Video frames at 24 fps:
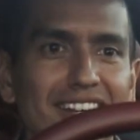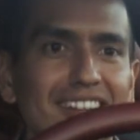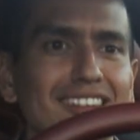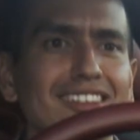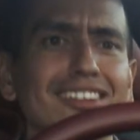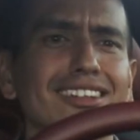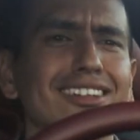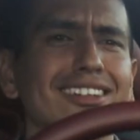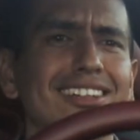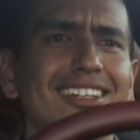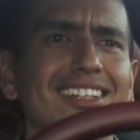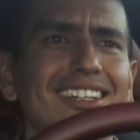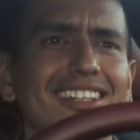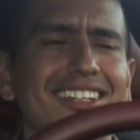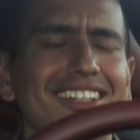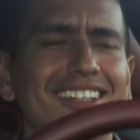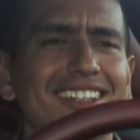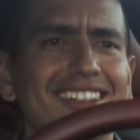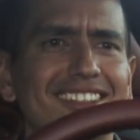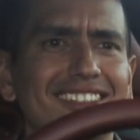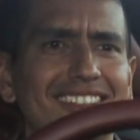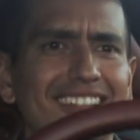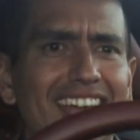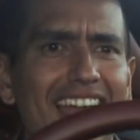
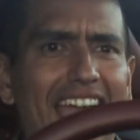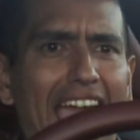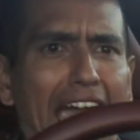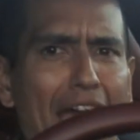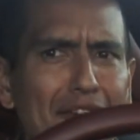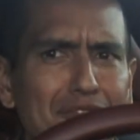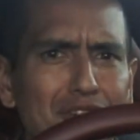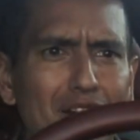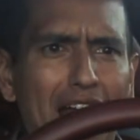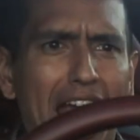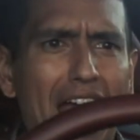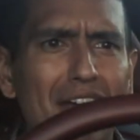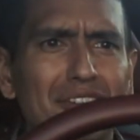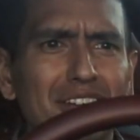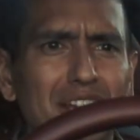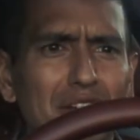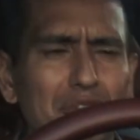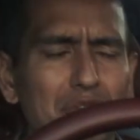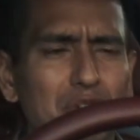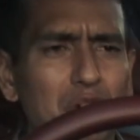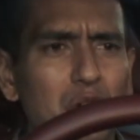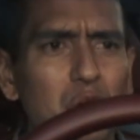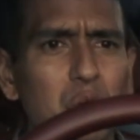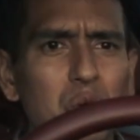and after having
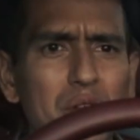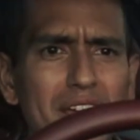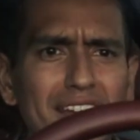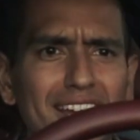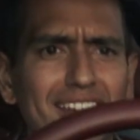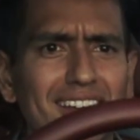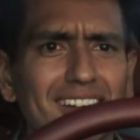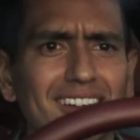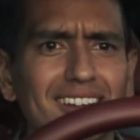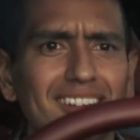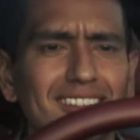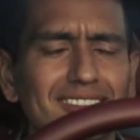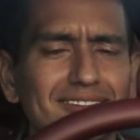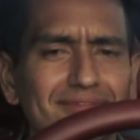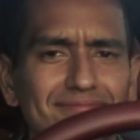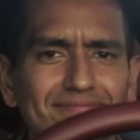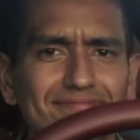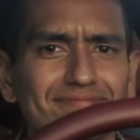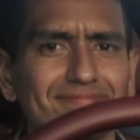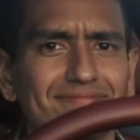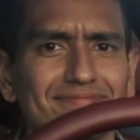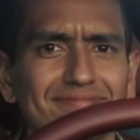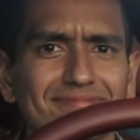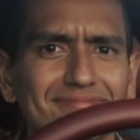it for a week,
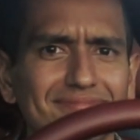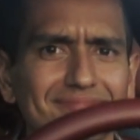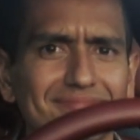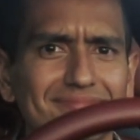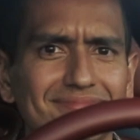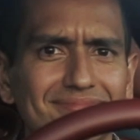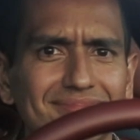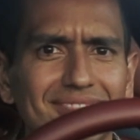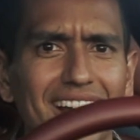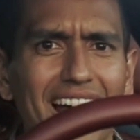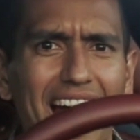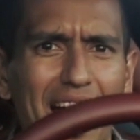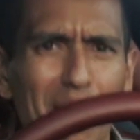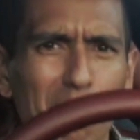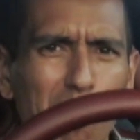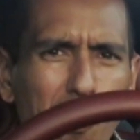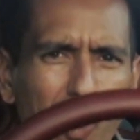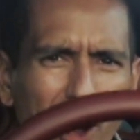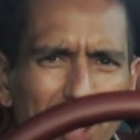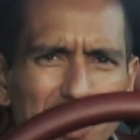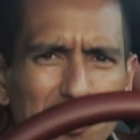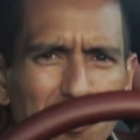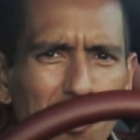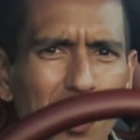I
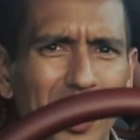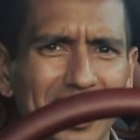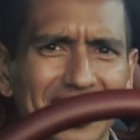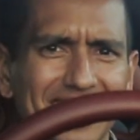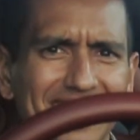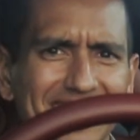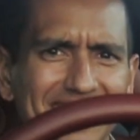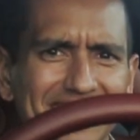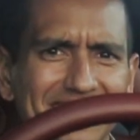want one.